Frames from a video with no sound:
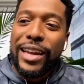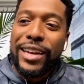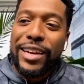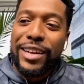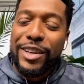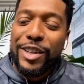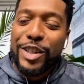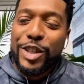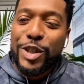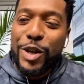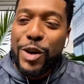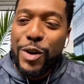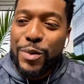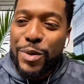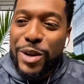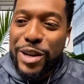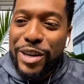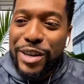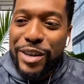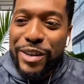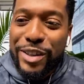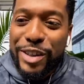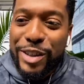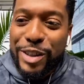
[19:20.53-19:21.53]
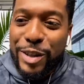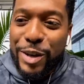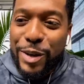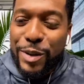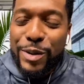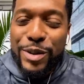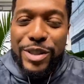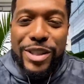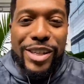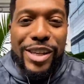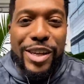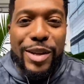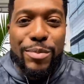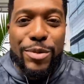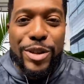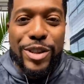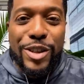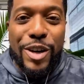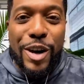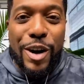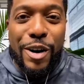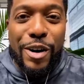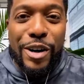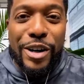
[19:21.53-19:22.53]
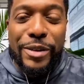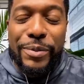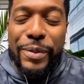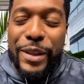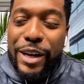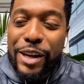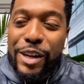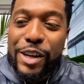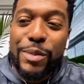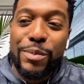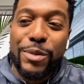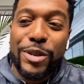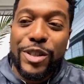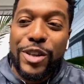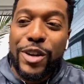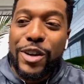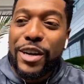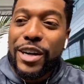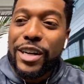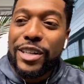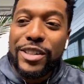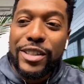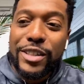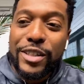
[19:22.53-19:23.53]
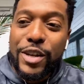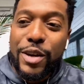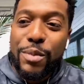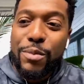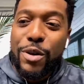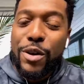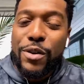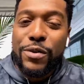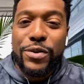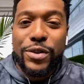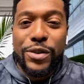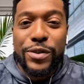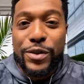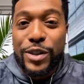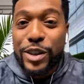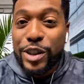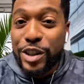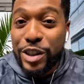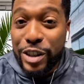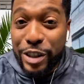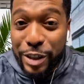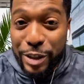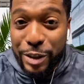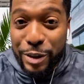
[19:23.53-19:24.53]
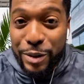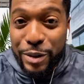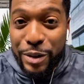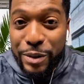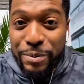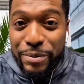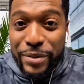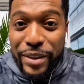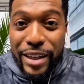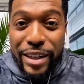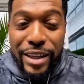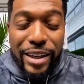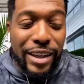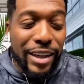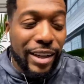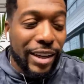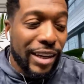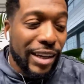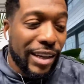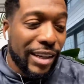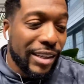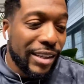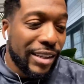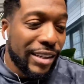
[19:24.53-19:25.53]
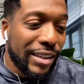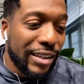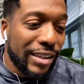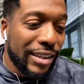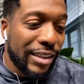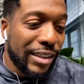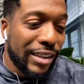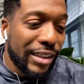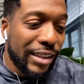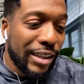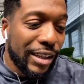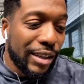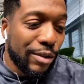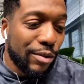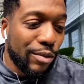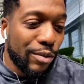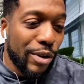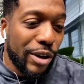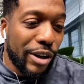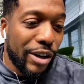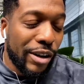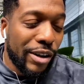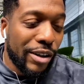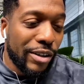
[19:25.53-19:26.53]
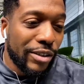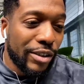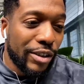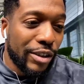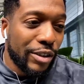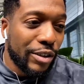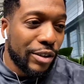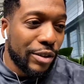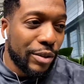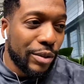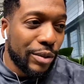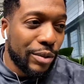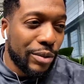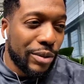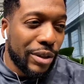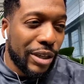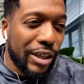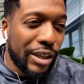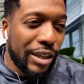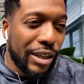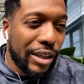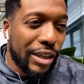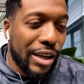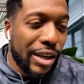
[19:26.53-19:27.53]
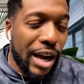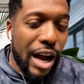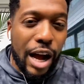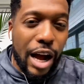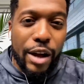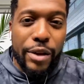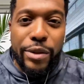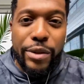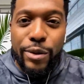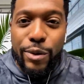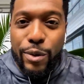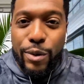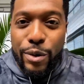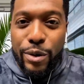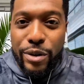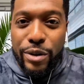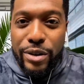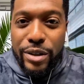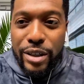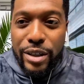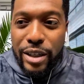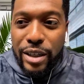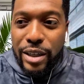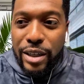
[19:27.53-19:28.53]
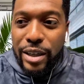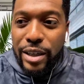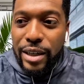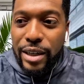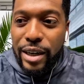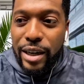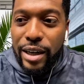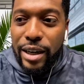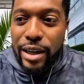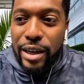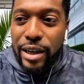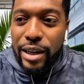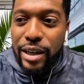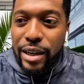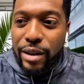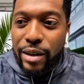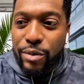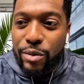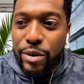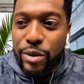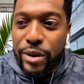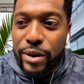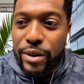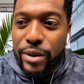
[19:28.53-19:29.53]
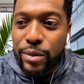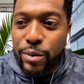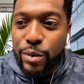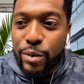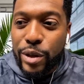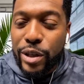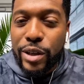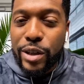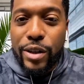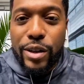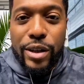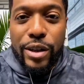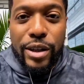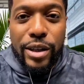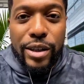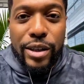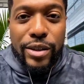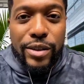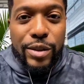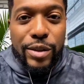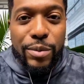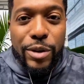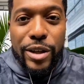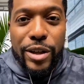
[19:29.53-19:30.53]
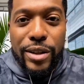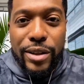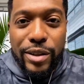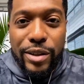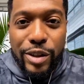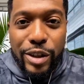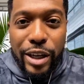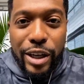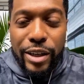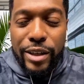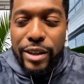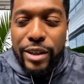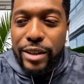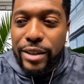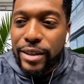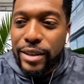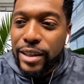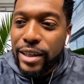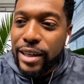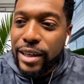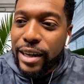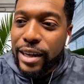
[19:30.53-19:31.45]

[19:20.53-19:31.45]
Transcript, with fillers: and then the showrunner of the show is Glen Mazzara, and Glen Mazzara had just come off of The Shield. Mm-hmm. Uh, he uh, went on to do uh, Hawthorne uh, with Will Smith and Jada,